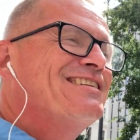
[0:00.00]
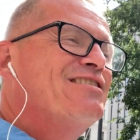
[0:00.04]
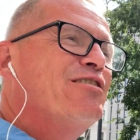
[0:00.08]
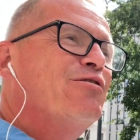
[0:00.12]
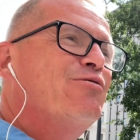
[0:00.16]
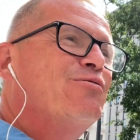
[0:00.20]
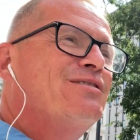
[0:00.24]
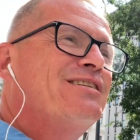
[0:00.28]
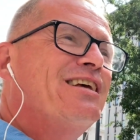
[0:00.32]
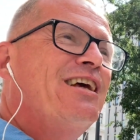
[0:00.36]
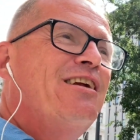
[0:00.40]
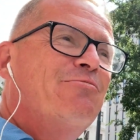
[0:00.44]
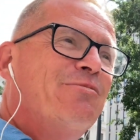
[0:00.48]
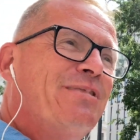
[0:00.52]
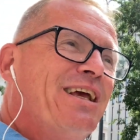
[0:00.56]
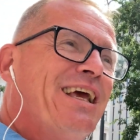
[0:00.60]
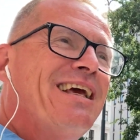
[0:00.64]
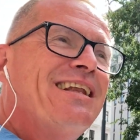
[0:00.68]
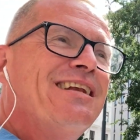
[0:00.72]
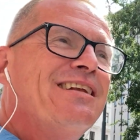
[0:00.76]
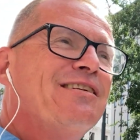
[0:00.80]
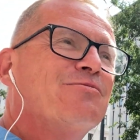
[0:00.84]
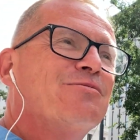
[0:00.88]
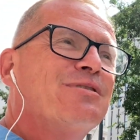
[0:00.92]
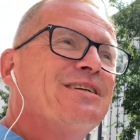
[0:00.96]
so tell me
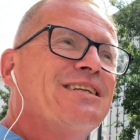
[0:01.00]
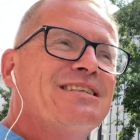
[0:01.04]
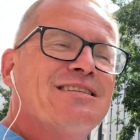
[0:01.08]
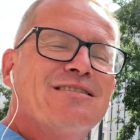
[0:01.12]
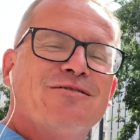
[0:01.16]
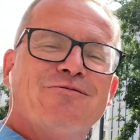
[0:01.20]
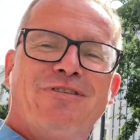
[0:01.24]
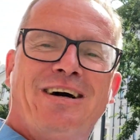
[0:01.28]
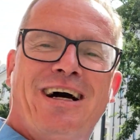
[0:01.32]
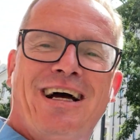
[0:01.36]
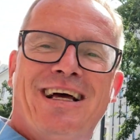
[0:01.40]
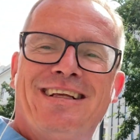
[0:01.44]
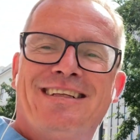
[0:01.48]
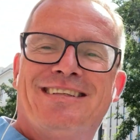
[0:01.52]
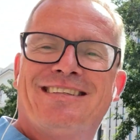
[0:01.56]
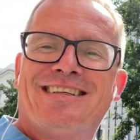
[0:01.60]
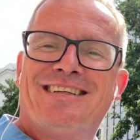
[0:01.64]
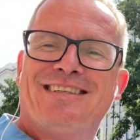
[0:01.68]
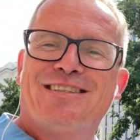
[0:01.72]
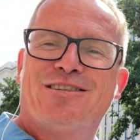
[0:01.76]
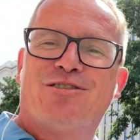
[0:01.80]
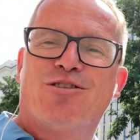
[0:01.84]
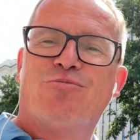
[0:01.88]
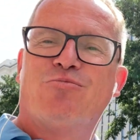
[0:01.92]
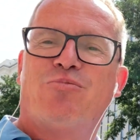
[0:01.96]
any reason why
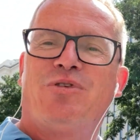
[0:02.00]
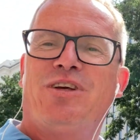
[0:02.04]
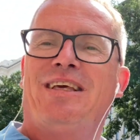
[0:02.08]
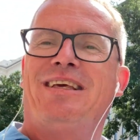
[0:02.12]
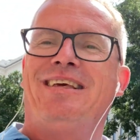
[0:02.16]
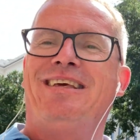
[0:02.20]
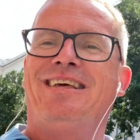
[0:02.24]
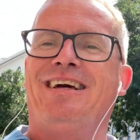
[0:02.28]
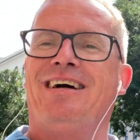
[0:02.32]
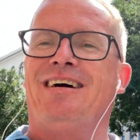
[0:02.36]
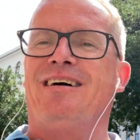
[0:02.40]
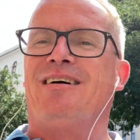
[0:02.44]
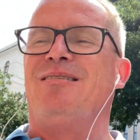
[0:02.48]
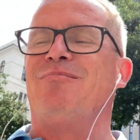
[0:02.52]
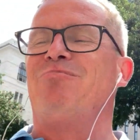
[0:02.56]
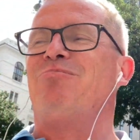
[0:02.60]
they should be here